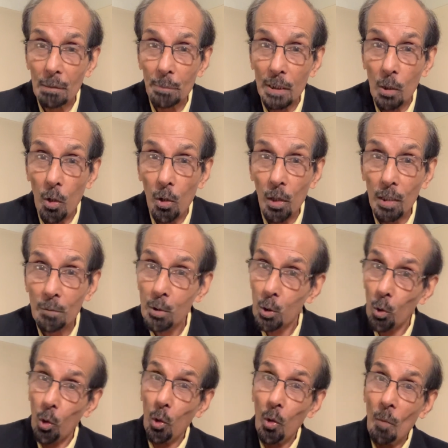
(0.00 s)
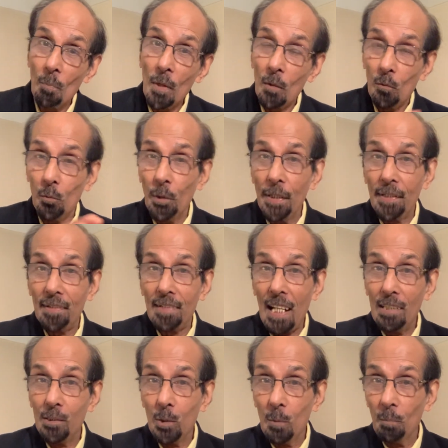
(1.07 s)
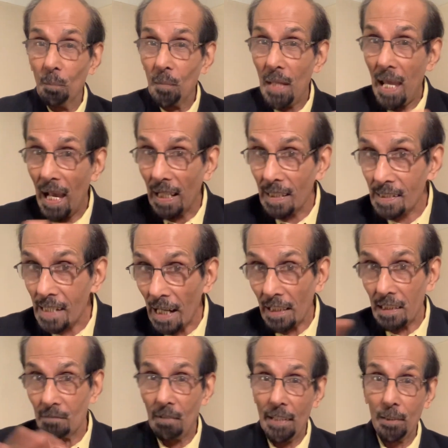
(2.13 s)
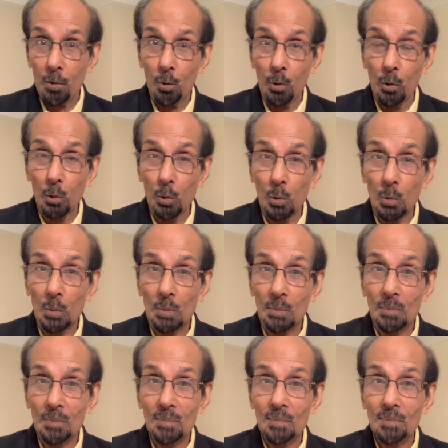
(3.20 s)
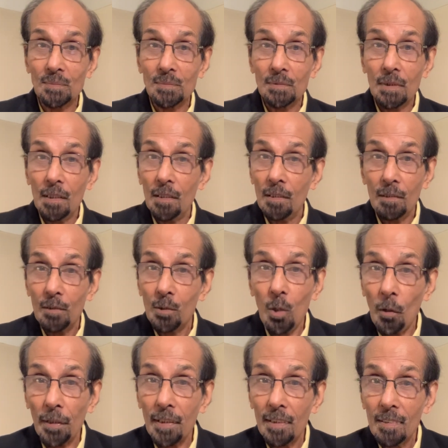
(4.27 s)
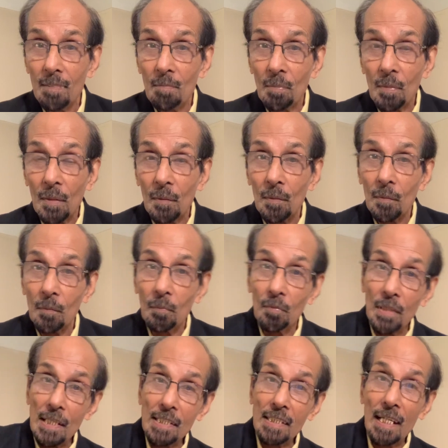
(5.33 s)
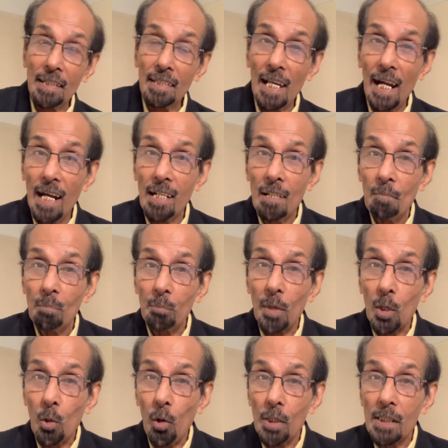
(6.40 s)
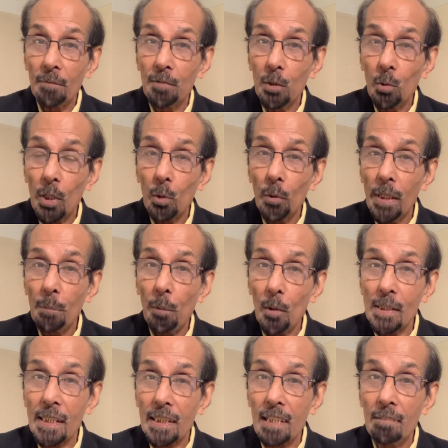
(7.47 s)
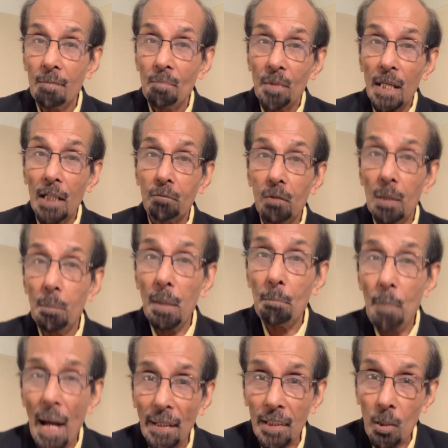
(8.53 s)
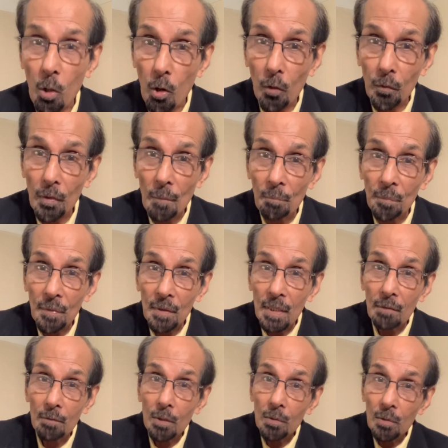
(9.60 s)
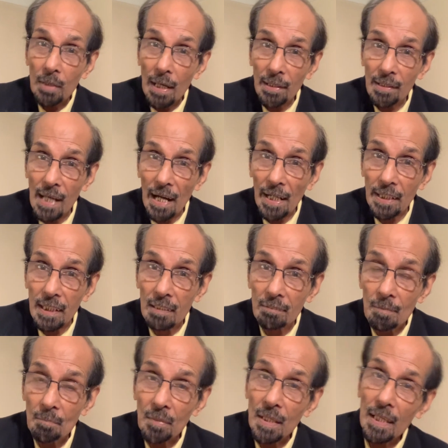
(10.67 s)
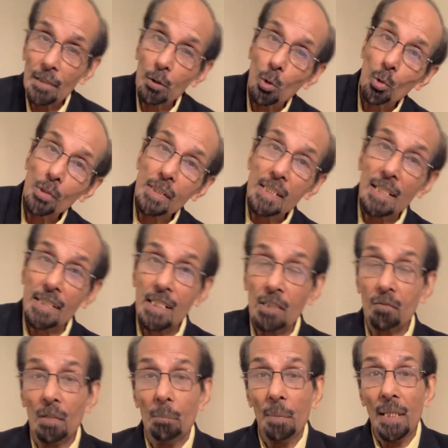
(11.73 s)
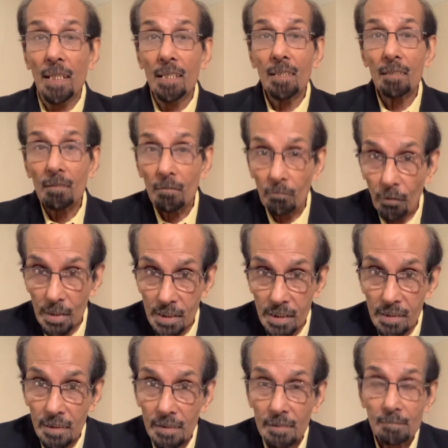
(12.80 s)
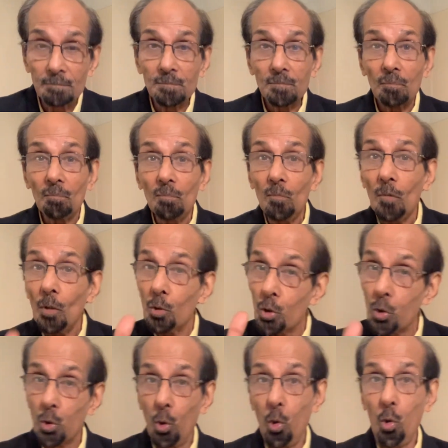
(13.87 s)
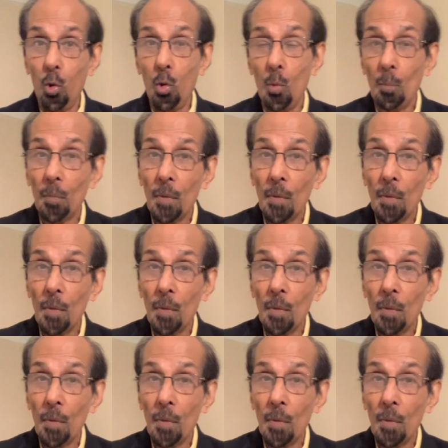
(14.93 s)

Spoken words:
be wrong. So we tell you exact what to do, not this and that. Because if you are going positive, it will be better off. Then negative, in those years, it will be worst. So